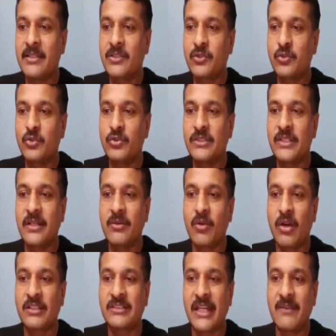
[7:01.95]
2z
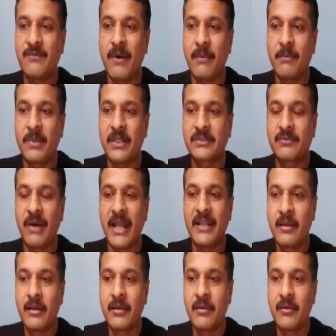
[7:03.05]
cos alpha plus 1,
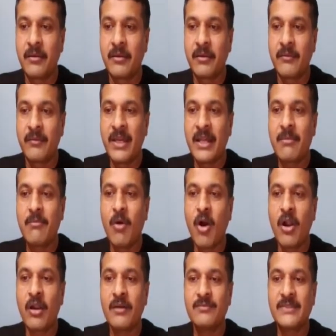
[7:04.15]
where
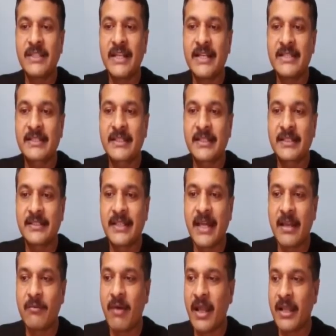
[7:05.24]
mod of z is greater
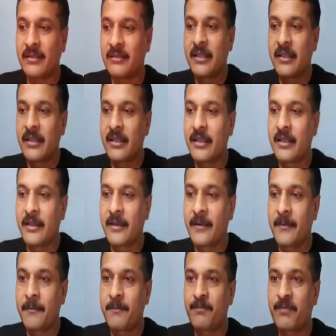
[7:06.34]
than 1.
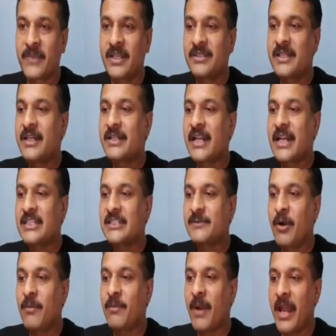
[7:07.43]
The z
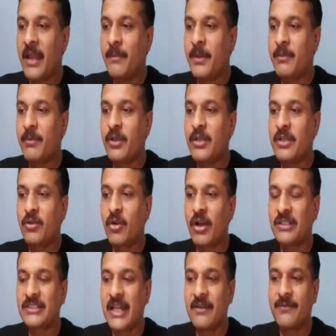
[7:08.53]
transform hyperbolic cos
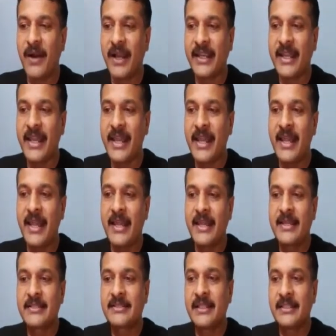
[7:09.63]
alpha k
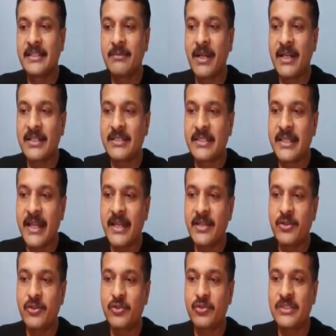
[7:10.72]
is nothing but z
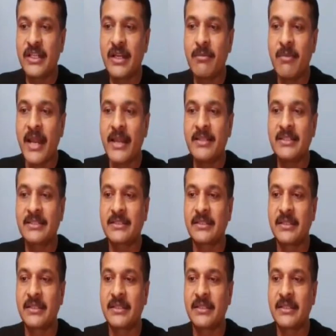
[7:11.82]
into z minus